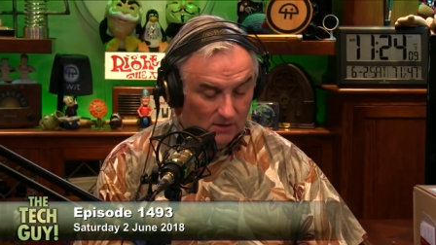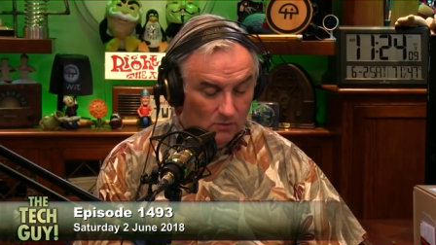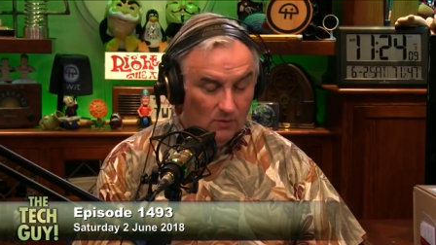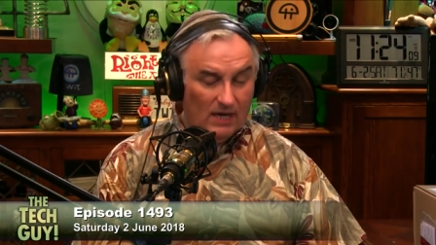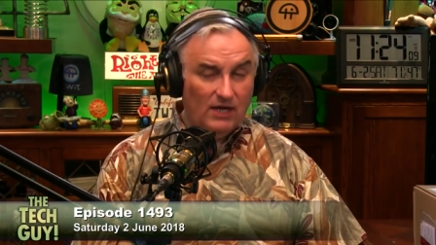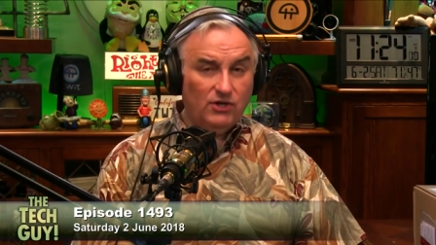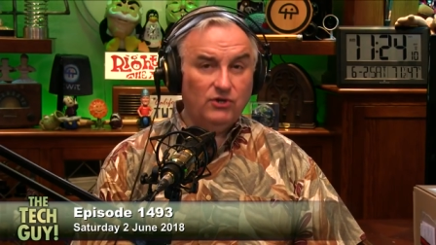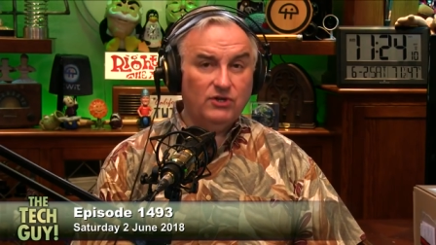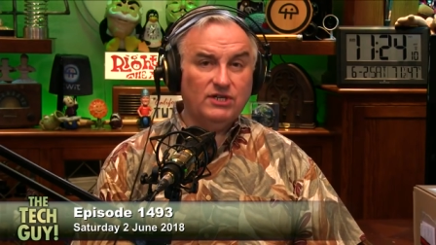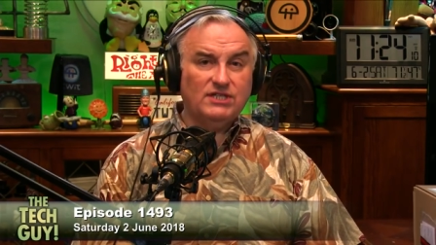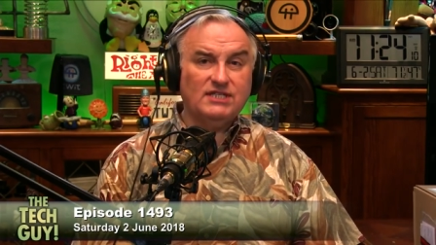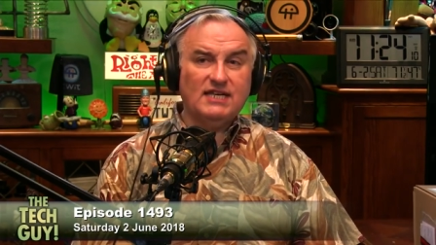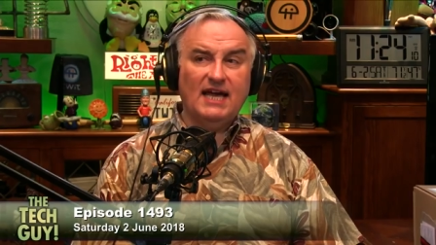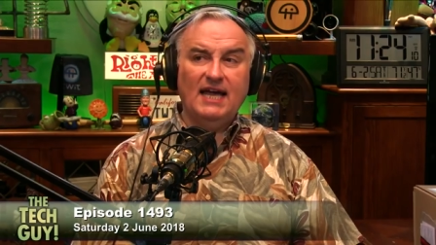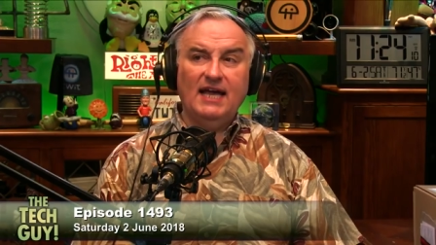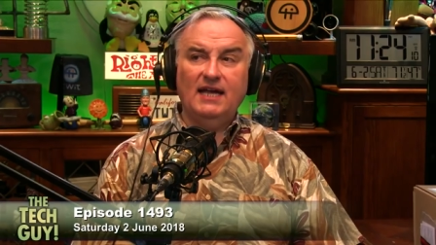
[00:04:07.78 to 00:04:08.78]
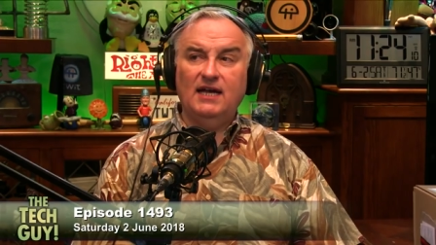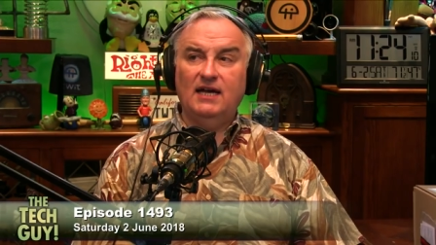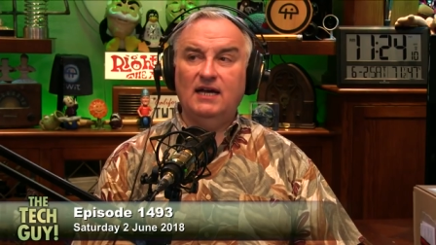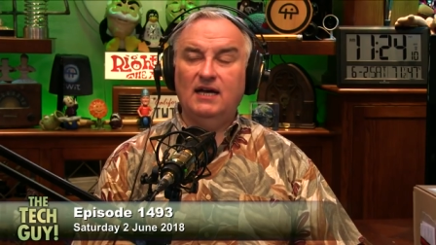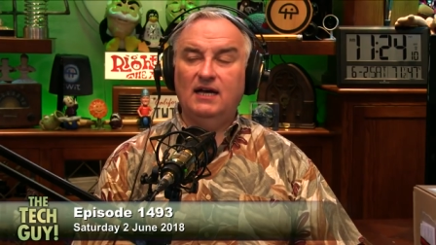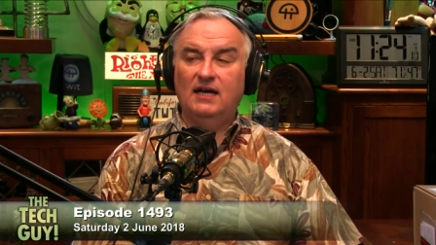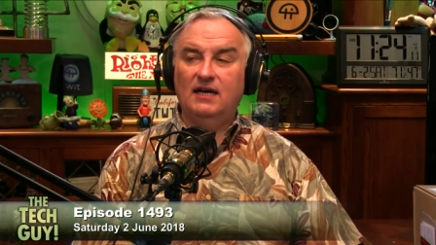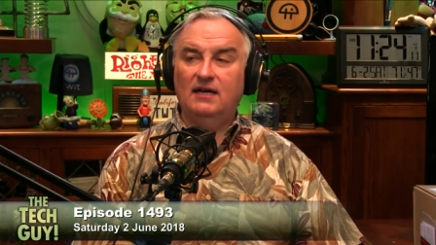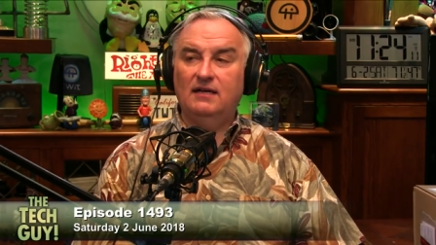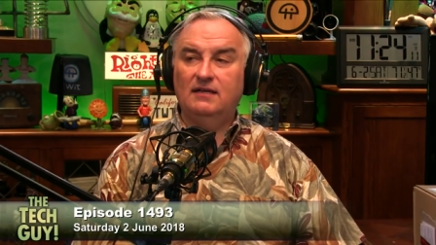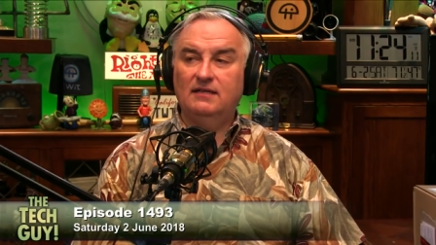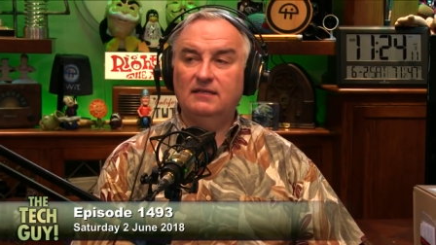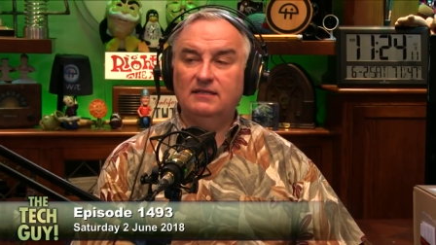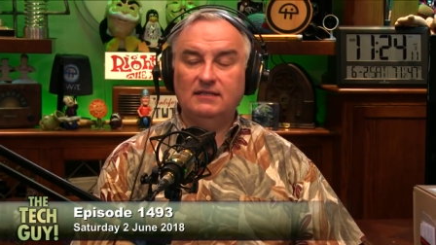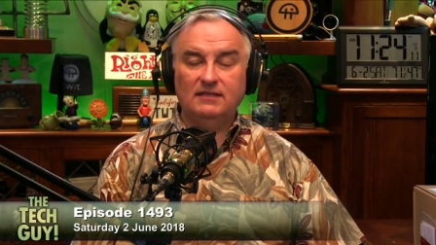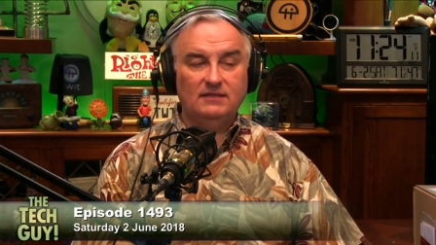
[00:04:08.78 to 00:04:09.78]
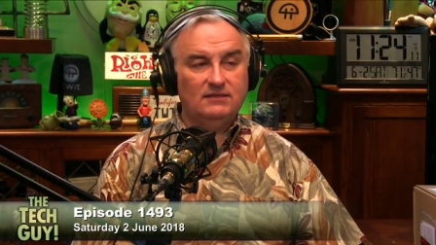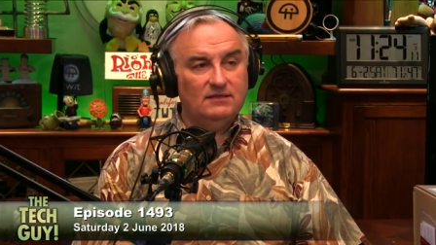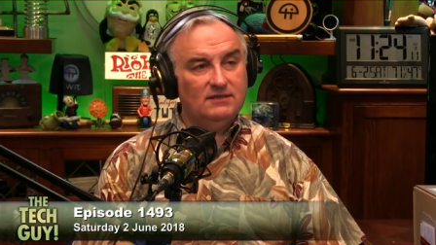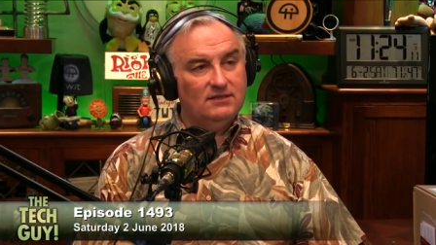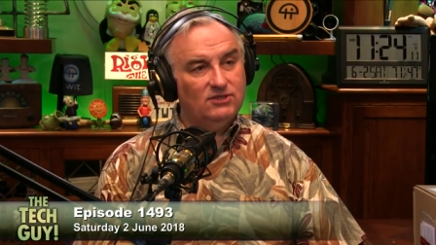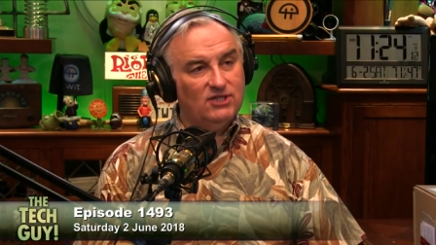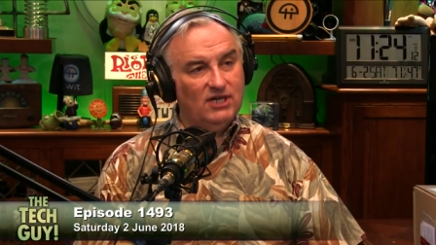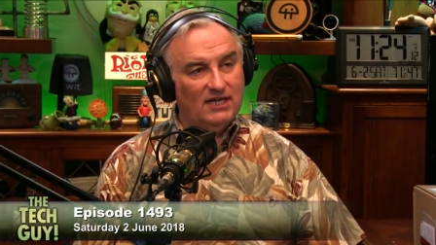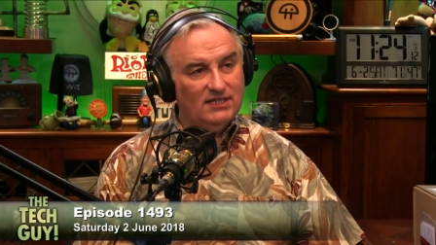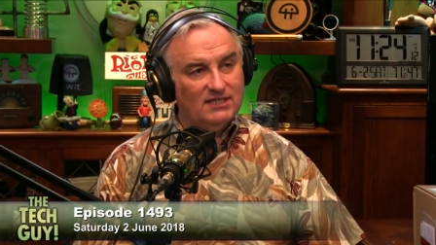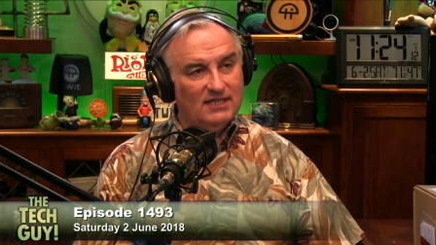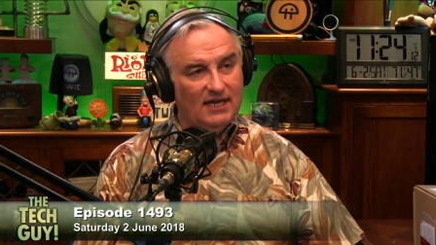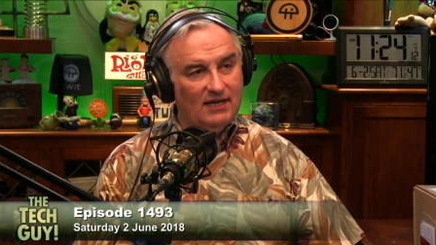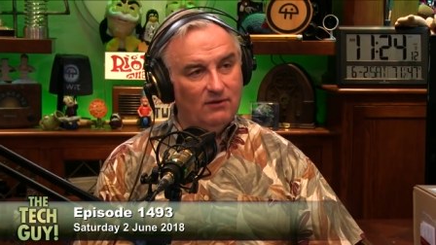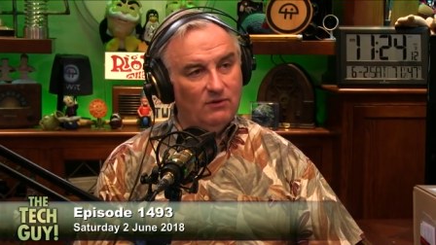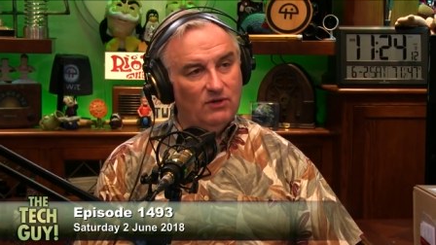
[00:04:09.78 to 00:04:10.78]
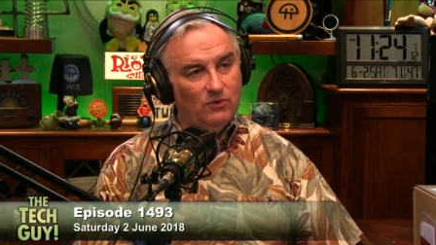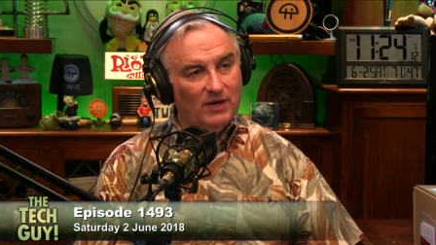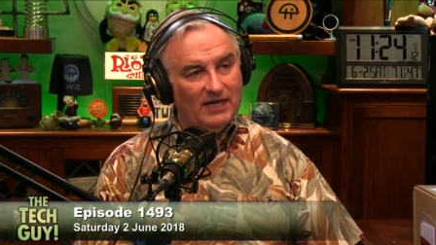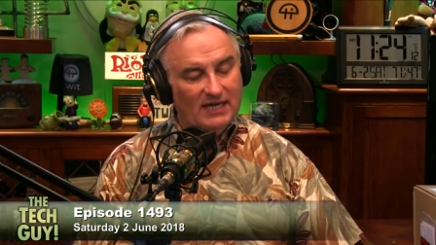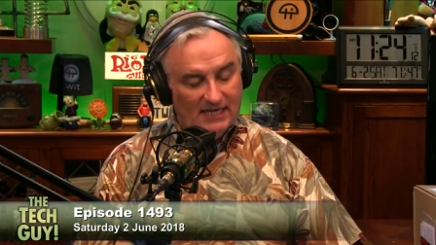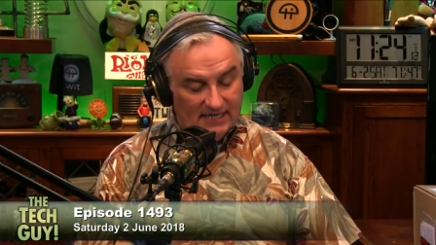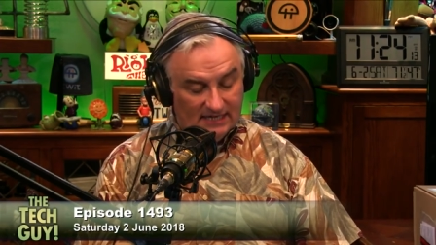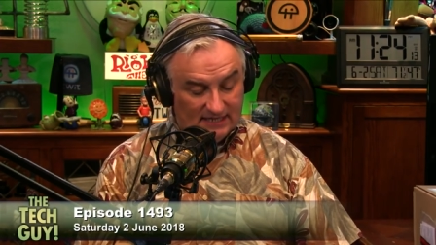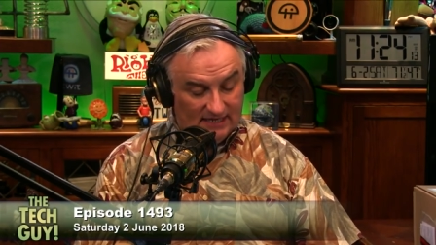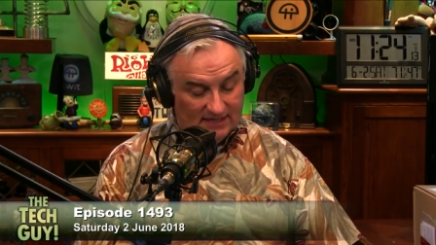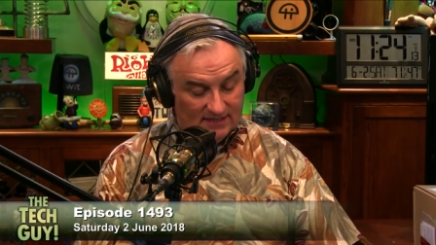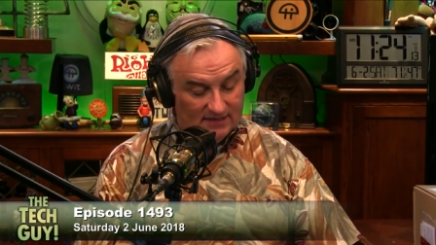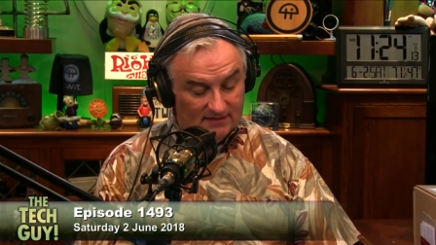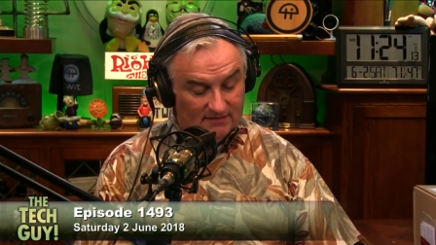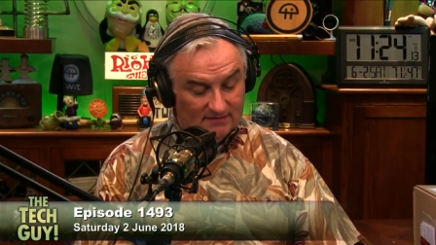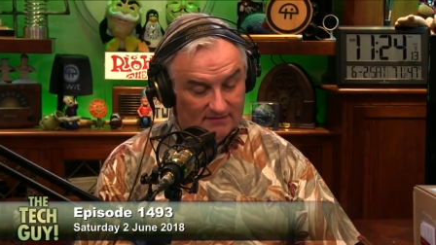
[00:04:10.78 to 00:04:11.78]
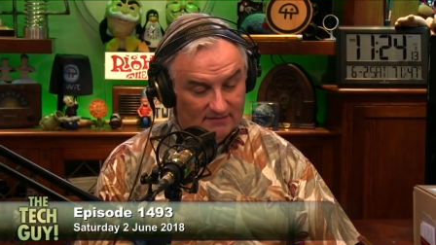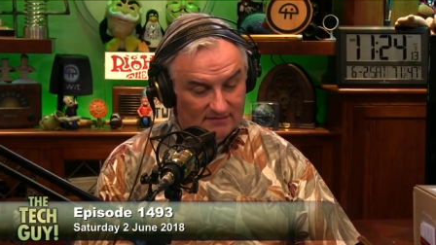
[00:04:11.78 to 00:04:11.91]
Well, you could say uh, John's saying the way he does it